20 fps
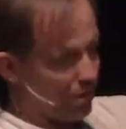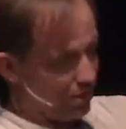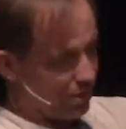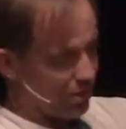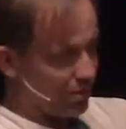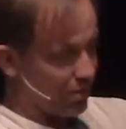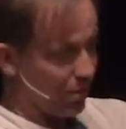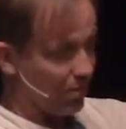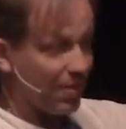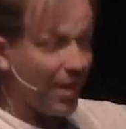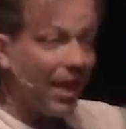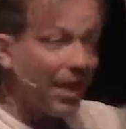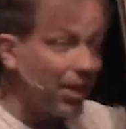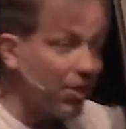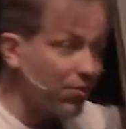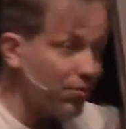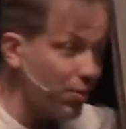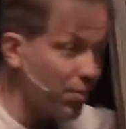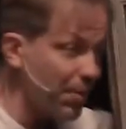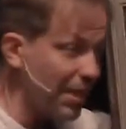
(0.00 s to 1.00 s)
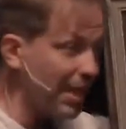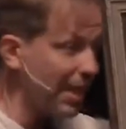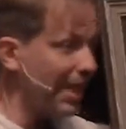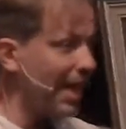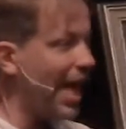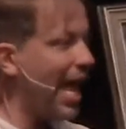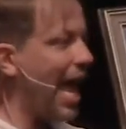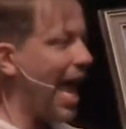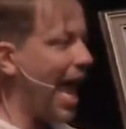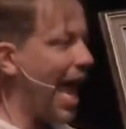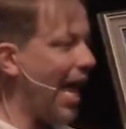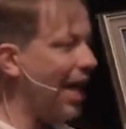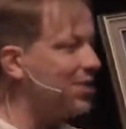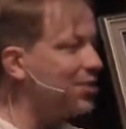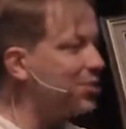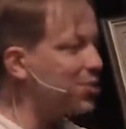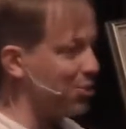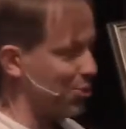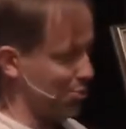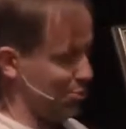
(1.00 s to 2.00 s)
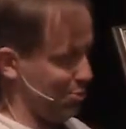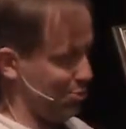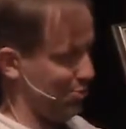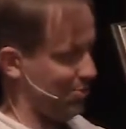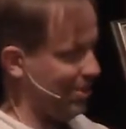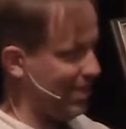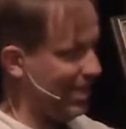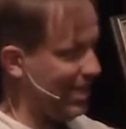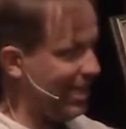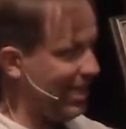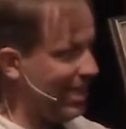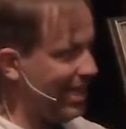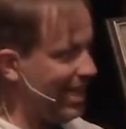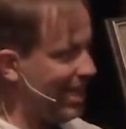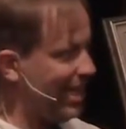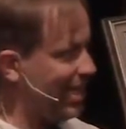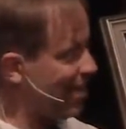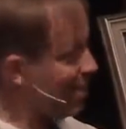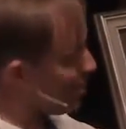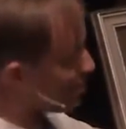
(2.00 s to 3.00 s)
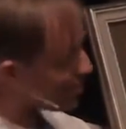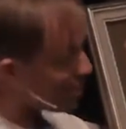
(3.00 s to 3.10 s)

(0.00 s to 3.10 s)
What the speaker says: partnership. Thank you for being Andrews in